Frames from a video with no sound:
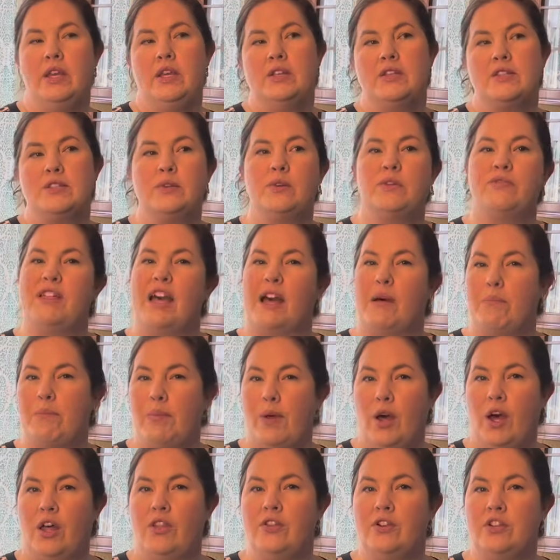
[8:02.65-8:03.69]
So if that
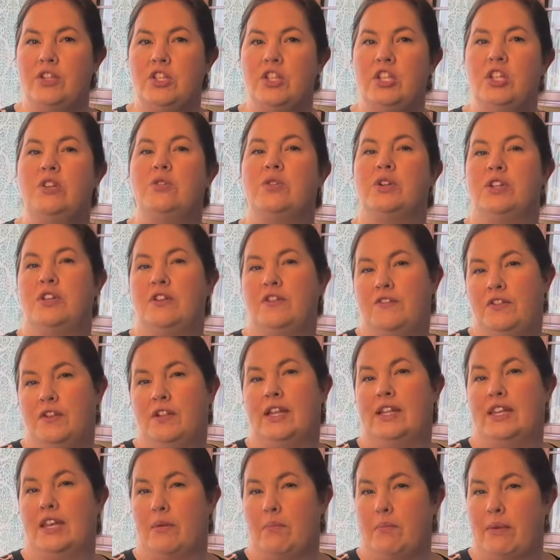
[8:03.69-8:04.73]
bothers you or you feel
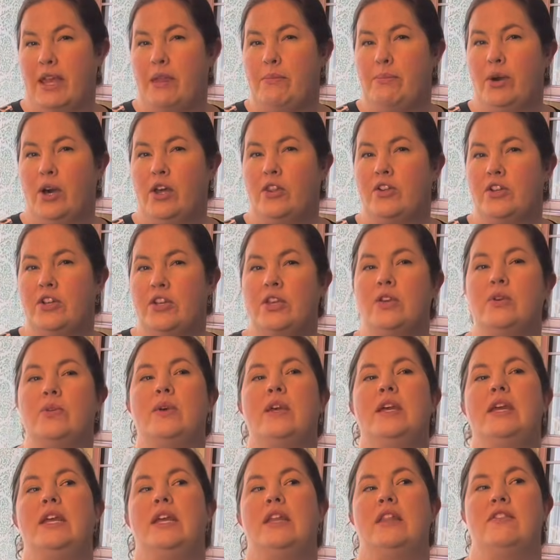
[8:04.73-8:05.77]
like it might bother you,
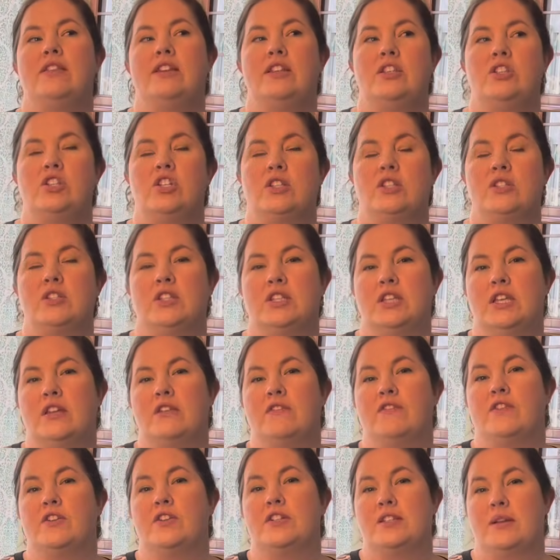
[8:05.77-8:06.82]
then just looking
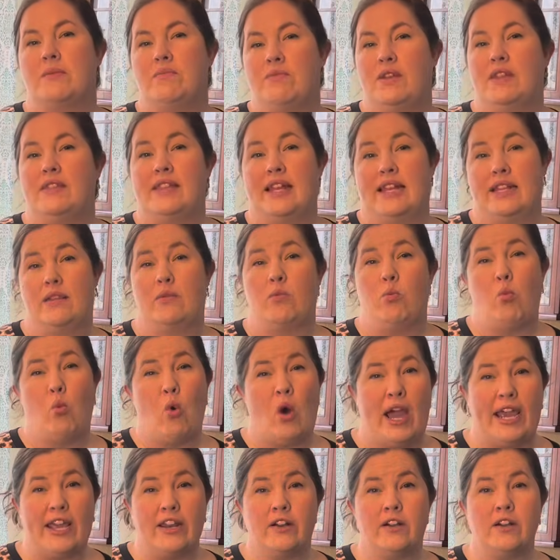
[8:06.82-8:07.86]
for something that's
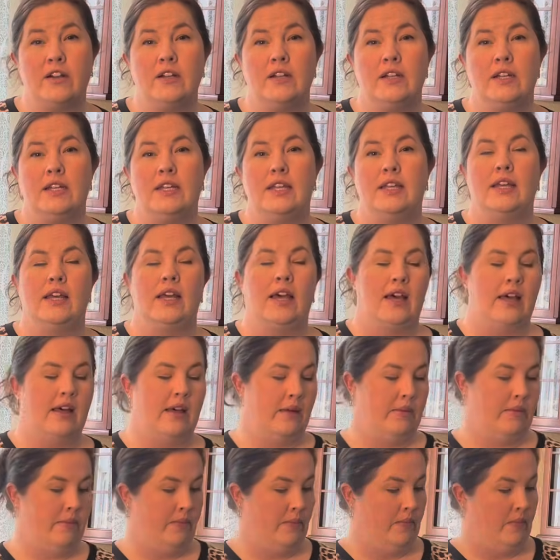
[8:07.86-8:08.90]
wider
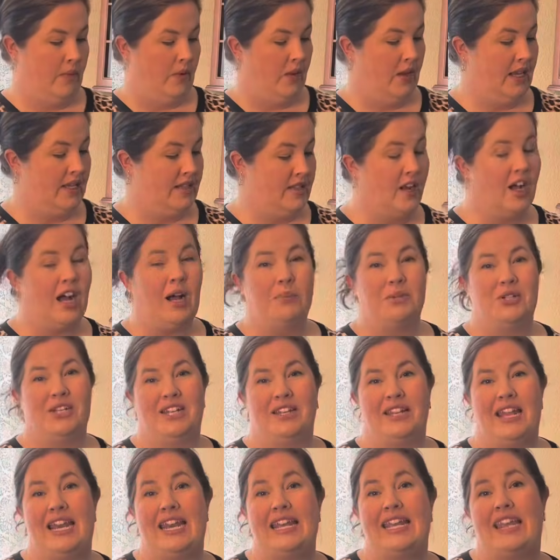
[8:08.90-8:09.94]
is an option.
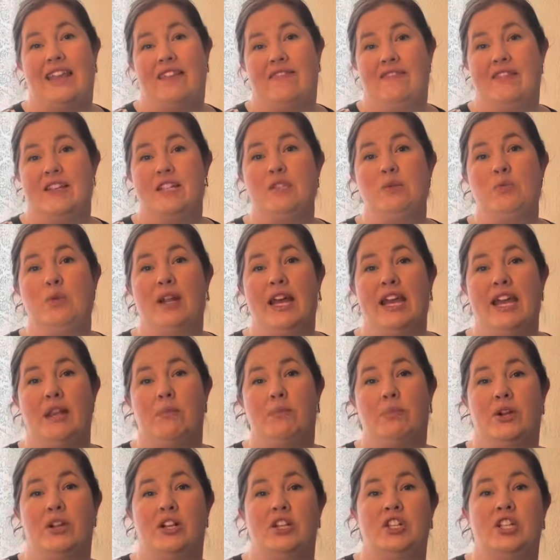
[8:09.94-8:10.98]
And again, this one I had
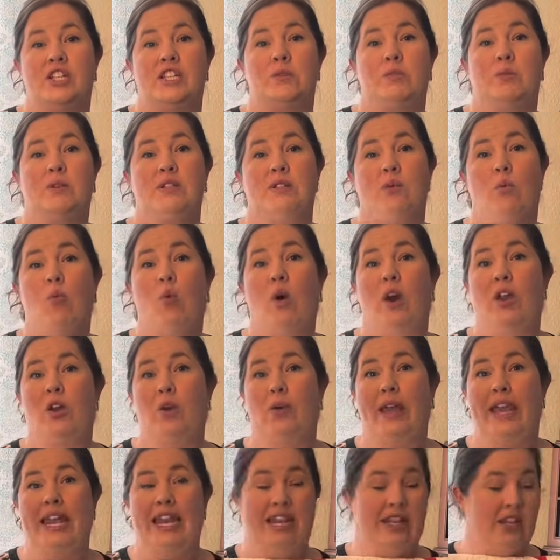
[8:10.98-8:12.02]
purchased was a
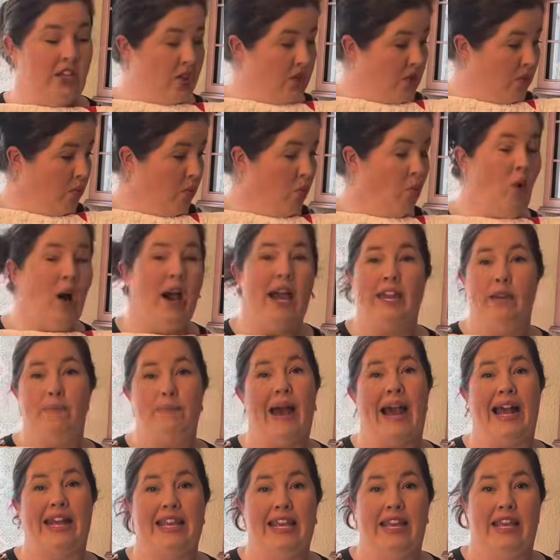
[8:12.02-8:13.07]
108-inch wide
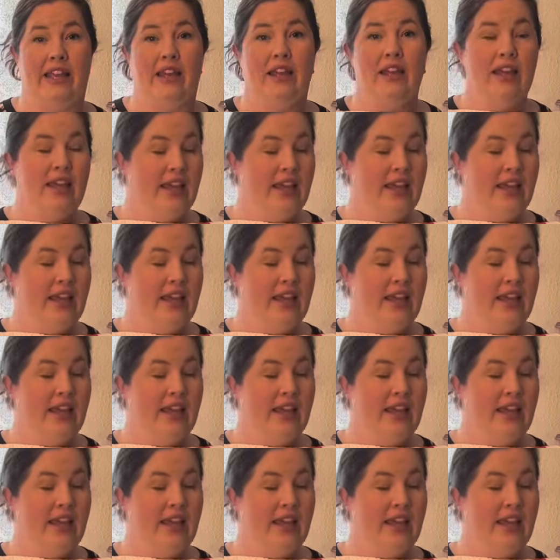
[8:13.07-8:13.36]
backing.